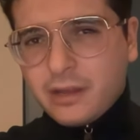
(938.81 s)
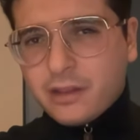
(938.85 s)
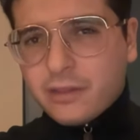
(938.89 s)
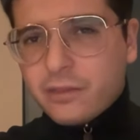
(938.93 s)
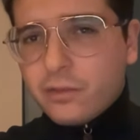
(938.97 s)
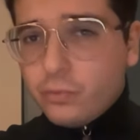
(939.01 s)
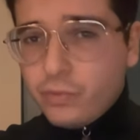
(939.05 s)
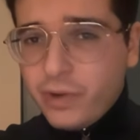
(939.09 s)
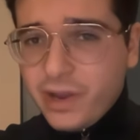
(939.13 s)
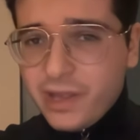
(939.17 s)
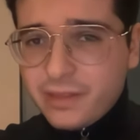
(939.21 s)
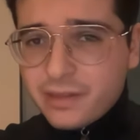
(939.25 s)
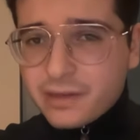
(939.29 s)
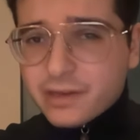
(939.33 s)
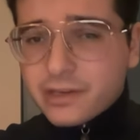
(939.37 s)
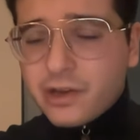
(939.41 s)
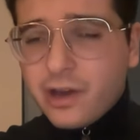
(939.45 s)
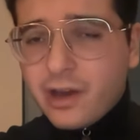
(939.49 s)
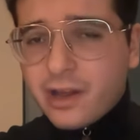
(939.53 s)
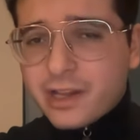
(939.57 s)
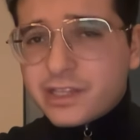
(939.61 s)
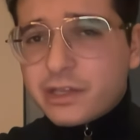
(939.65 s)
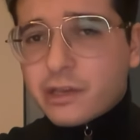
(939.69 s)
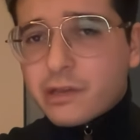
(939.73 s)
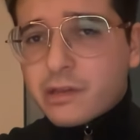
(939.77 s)
The way that
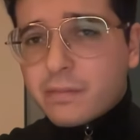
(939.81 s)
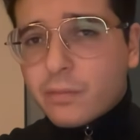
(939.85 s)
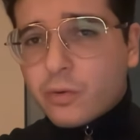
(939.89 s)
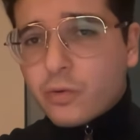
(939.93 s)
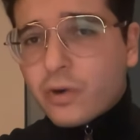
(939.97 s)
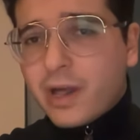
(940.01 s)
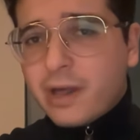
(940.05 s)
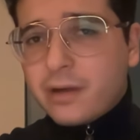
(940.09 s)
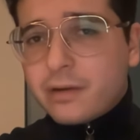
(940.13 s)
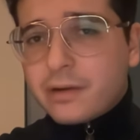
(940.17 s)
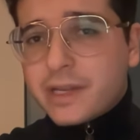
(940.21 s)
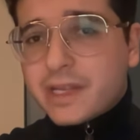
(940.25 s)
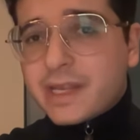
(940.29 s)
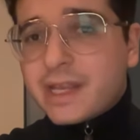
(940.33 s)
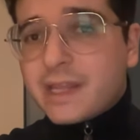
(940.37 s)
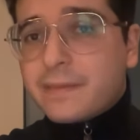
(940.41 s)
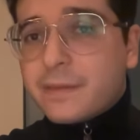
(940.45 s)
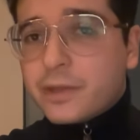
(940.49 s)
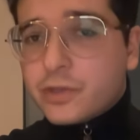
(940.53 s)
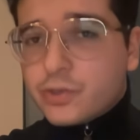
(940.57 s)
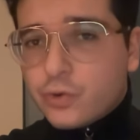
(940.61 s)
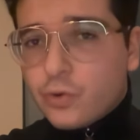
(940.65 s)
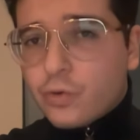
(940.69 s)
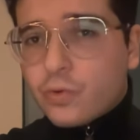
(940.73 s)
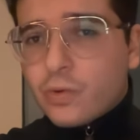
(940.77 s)
God does morality in
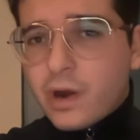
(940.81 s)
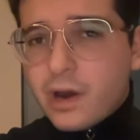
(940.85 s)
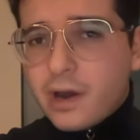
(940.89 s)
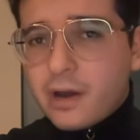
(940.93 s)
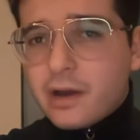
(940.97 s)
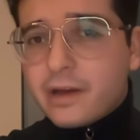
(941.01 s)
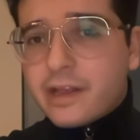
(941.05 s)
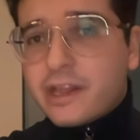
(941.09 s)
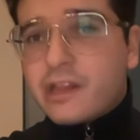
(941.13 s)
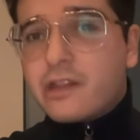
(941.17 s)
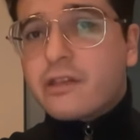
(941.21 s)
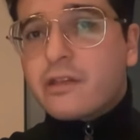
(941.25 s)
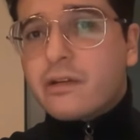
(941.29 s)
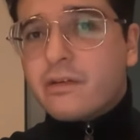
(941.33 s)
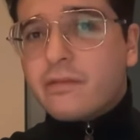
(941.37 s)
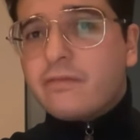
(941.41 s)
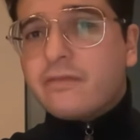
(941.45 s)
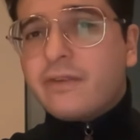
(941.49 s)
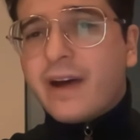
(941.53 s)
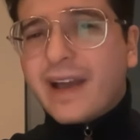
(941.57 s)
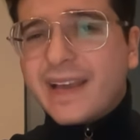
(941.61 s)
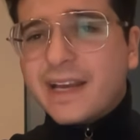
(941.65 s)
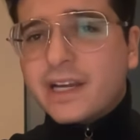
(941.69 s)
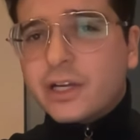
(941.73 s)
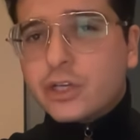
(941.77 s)
the Torah is
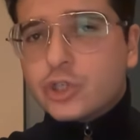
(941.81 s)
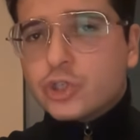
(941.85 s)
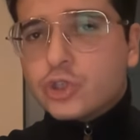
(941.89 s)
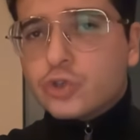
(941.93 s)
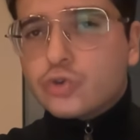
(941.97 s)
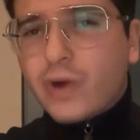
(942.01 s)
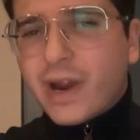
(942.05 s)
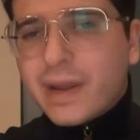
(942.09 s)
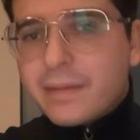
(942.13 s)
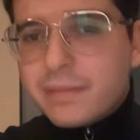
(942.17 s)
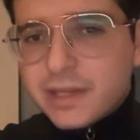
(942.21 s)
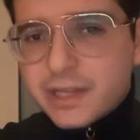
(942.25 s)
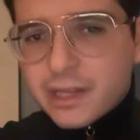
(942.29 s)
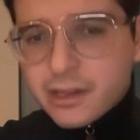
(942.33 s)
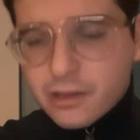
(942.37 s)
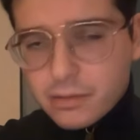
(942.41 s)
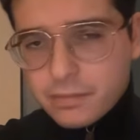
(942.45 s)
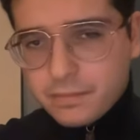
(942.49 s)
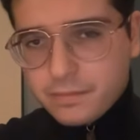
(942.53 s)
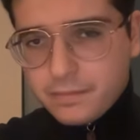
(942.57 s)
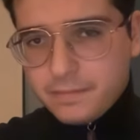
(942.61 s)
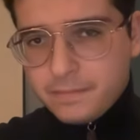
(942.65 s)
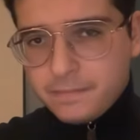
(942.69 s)
via tribalism.